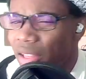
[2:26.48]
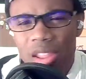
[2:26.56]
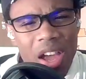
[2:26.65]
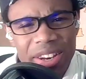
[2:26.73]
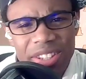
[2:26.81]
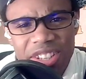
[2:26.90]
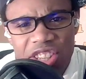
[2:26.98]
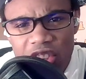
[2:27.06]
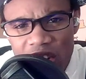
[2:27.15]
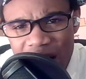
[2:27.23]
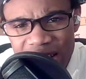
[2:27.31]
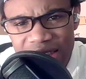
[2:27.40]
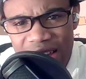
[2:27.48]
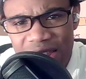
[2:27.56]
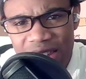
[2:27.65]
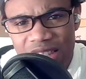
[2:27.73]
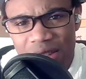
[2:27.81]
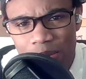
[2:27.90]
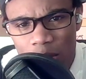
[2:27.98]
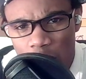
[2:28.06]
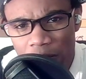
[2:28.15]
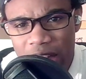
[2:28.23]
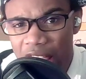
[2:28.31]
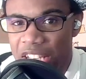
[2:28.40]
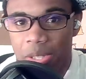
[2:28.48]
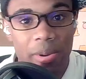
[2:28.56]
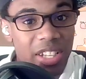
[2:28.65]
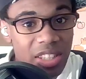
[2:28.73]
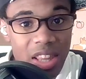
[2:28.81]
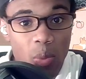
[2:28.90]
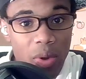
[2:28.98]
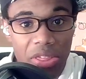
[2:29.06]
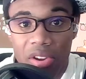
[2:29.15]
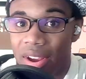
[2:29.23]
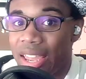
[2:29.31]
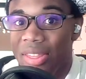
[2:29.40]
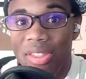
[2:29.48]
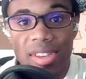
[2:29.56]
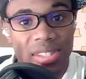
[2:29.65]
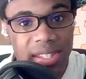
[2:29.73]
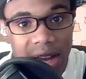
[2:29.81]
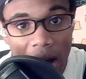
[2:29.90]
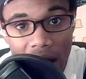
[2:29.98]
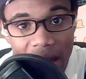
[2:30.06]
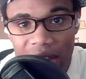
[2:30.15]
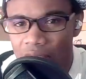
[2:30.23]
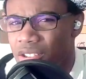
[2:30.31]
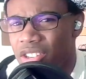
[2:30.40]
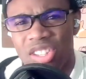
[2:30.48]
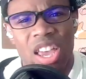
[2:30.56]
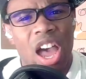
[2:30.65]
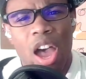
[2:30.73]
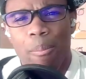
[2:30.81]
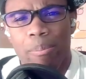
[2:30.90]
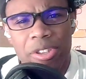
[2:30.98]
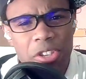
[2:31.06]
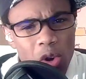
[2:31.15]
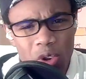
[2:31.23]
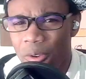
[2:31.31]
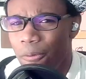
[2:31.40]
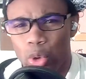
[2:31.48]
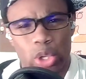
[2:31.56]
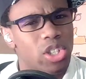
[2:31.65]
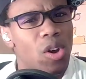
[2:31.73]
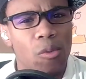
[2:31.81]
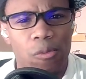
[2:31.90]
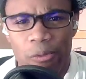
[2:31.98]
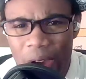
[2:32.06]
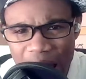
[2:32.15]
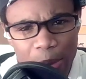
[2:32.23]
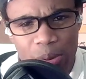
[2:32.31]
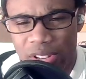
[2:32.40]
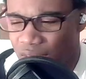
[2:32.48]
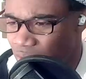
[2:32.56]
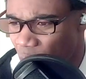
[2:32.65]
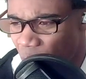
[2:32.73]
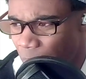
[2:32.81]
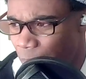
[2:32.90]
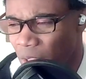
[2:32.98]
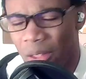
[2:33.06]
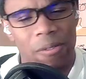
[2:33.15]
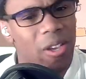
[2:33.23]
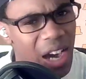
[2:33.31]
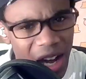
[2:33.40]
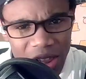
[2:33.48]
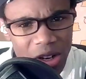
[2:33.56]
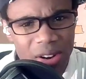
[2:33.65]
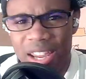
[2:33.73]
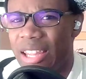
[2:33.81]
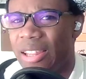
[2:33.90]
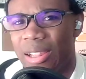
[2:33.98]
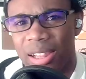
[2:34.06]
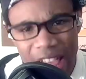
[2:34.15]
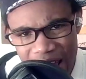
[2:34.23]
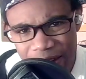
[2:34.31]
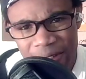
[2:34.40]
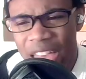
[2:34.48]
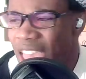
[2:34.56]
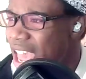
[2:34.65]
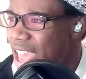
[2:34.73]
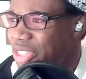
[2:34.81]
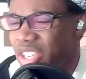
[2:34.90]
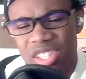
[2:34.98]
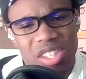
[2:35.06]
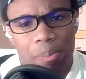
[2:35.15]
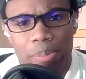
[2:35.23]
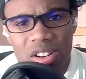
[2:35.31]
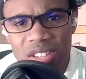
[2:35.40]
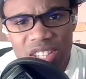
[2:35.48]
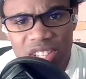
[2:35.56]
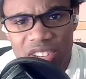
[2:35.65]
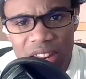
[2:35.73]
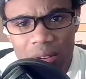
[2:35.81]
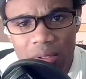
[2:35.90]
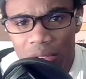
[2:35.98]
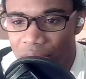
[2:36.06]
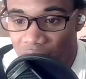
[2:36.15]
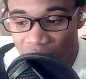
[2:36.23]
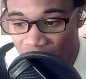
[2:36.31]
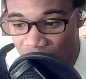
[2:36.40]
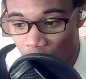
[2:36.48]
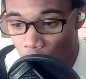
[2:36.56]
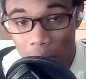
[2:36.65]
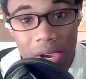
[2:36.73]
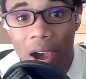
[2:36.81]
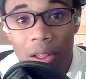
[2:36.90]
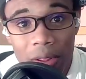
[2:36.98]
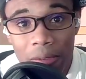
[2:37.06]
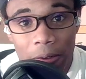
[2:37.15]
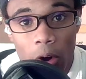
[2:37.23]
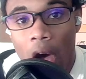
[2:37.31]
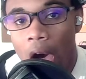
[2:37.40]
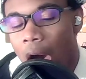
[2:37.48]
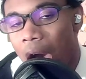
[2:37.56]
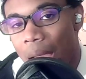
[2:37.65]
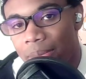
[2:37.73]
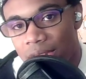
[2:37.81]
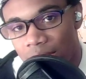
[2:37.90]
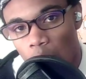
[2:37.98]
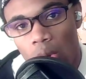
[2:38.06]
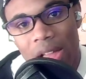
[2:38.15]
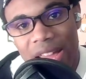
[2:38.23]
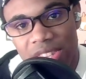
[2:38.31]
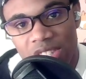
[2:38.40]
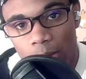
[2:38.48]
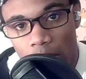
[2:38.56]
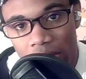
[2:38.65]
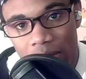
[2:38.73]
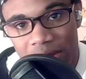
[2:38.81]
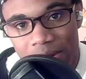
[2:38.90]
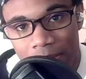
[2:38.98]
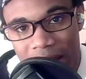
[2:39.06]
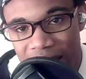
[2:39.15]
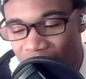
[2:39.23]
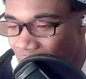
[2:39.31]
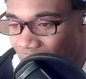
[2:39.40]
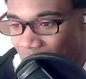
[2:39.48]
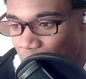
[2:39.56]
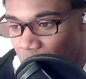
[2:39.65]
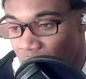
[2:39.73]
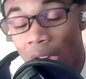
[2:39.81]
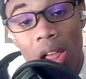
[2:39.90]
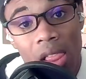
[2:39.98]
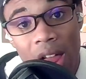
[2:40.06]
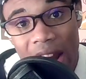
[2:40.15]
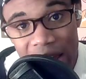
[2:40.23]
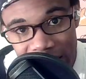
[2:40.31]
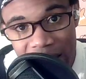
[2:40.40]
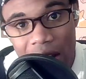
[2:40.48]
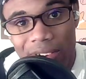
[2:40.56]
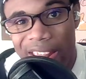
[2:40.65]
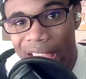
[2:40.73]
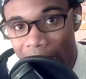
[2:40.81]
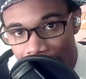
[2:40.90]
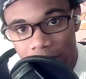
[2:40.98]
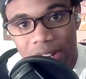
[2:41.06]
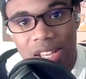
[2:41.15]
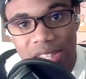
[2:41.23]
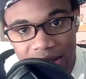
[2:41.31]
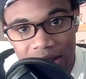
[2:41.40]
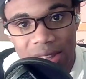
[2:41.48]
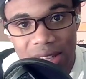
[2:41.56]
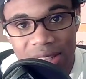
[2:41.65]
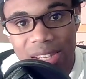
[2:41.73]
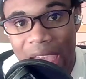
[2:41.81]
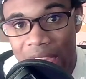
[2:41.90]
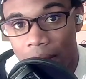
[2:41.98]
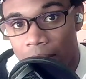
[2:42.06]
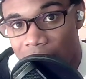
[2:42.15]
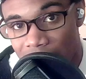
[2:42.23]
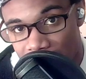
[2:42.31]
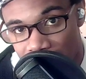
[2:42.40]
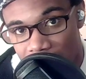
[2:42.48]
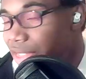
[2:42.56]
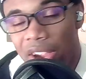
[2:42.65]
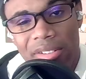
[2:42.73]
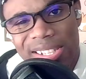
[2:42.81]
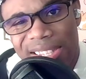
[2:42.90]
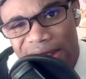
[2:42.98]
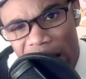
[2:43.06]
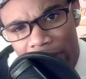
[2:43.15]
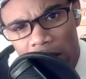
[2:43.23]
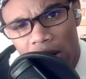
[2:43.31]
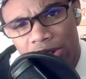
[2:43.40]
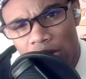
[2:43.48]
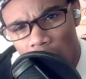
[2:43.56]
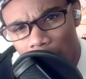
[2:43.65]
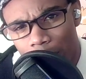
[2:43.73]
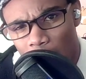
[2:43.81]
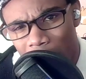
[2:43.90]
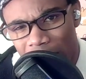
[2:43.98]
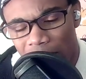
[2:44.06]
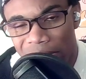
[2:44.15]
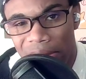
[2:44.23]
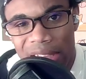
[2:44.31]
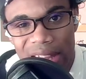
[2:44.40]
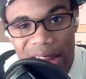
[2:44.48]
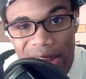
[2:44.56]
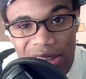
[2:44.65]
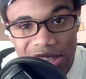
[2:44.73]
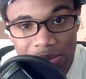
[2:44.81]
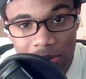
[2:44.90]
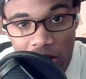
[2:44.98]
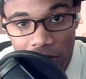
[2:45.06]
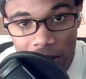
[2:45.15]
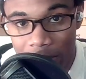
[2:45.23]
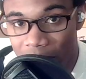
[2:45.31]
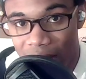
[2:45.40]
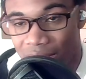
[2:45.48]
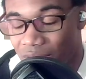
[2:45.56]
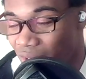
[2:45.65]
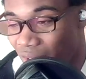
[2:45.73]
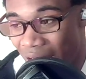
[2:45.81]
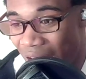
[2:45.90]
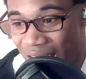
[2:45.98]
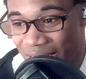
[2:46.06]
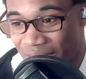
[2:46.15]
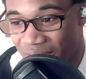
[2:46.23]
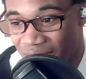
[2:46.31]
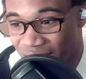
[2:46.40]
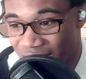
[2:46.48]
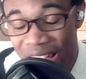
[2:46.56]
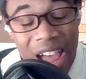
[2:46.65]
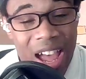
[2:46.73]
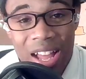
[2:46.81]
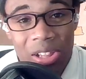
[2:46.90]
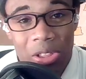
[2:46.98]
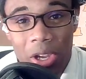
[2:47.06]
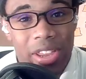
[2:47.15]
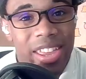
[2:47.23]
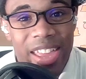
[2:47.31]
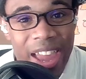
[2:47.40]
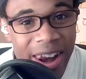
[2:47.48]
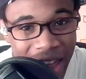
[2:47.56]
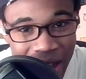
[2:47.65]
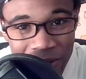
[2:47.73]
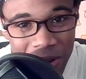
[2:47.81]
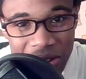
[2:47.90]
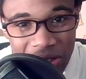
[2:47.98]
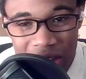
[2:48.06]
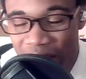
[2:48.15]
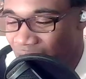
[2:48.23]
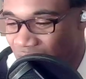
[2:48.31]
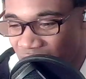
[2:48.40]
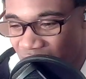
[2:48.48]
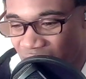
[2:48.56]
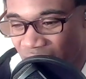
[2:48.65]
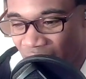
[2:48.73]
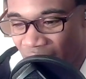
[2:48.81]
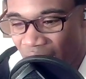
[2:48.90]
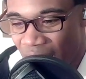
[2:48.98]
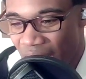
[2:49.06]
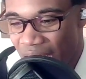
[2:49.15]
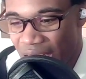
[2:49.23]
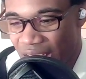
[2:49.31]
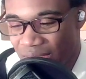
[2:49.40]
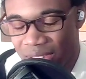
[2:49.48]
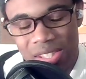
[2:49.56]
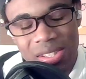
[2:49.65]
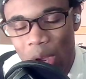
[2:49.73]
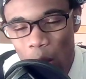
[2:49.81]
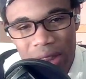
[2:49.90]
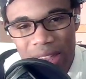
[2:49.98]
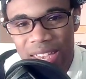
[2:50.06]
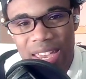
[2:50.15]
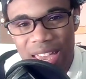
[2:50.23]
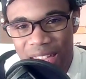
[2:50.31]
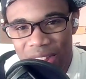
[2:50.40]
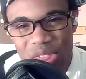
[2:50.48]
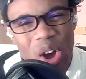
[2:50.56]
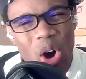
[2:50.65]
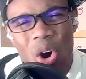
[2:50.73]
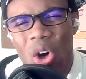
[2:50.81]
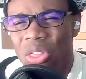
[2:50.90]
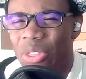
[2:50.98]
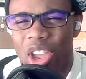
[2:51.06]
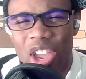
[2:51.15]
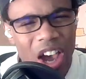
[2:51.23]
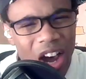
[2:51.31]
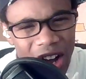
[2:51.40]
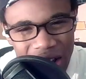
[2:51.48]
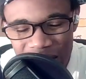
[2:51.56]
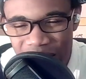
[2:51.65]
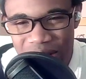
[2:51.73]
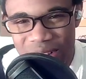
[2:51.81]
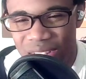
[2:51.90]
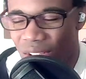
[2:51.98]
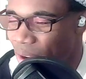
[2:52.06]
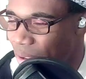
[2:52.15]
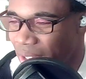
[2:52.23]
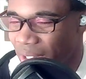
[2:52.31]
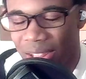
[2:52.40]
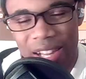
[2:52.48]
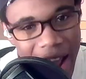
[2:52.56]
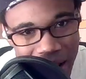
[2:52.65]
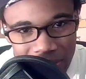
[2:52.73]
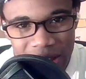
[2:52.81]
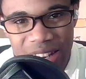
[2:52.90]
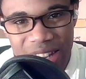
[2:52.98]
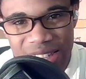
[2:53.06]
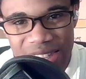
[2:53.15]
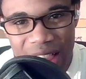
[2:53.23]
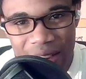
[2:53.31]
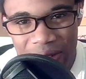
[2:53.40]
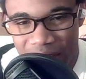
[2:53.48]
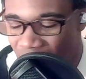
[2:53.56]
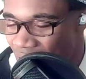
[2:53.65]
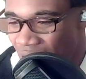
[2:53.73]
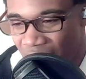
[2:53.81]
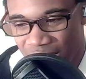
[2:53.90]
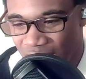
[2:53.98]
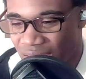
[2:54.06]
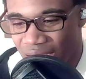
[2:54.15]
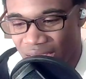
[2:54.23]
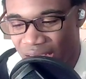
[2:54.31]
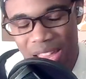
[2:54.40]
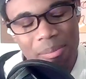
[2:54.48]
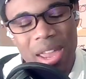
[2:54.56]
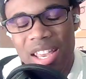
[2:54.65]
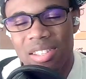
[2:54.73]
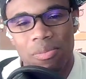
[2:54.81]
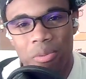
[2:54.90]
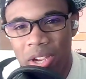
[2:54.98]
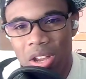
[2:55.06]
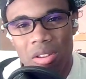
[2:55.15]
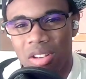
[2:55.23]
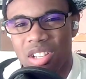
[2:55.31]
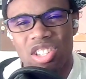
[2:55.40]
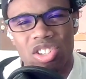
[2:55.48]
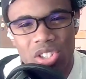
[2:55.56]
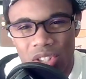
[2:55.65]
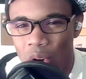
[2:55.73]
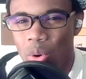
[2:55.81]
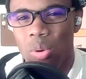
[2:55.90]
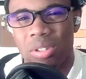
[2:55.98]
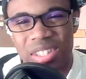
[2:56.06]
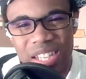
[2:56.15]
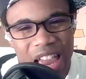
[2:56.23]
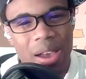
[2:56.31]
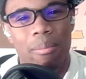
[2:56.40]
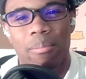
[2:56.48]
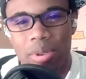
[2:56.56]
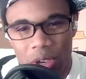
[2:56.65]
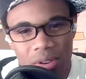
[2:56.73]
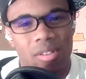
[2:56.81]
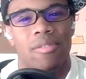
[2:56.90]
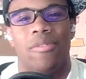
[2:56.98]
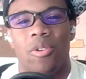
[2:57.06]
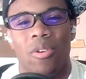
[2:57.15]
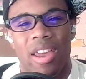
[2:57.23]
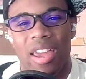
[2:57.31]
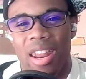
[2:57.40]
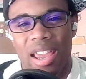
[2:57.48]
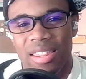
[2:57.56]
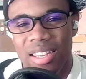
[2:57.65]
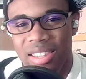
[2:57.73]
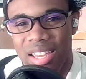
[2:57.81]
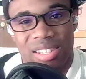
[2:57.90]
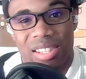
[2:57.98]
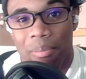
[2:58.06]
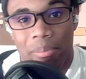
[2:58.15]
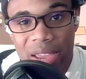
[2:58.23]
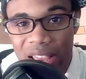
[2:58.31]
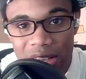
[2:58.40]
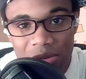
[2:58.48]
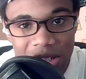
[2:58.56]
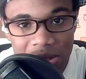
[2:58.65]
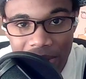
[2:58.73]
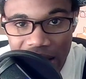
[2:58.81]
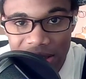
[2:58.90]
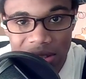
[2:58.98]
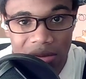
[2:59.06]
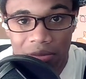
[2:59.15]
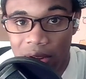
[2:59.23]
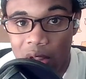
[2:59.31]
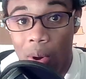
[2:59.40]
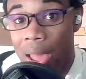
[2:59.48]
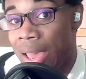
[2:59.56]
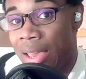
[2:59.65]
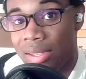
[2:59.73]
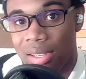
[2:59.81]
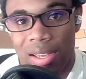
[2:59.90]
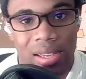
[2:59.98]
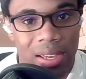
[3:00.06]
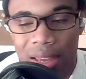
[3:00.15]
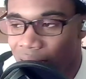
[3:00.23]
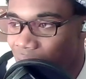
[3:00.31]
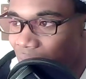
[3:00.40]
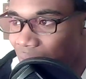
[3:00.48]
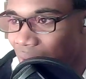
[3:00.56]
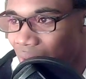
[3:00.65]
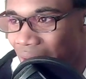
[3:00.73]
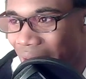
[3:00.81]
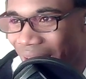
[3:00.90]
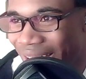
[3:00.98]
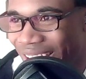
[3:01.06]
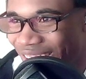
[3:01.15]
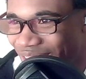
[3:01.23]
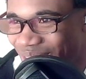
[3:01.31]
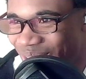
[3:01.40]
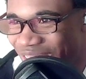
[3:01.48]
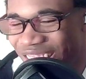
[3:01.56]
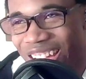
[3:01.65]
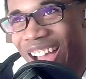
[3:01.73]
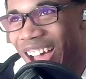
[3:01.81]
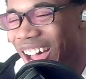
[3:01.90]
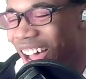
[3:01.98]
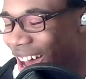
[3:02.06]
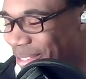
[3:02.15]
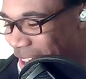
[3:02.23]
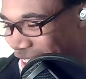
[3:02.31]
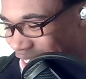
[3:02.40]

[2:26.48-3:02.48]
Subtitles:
lot of the shots in this movie, especially when they're in the sky, are just beautiful, so vibrant, so full of color and life, and just the birds in general, they're just so colorful. I'm so glad this movie was made and they put a lot of care and effort into these animations. There is never a dull moment when looking at this movie, because your eyes are just looking at everything and just is soaking in all the colors, all the liveliness of it. This, it makes Rio look so damn beautiful, and I think that's the biggest respect to Rio as a country. I'm not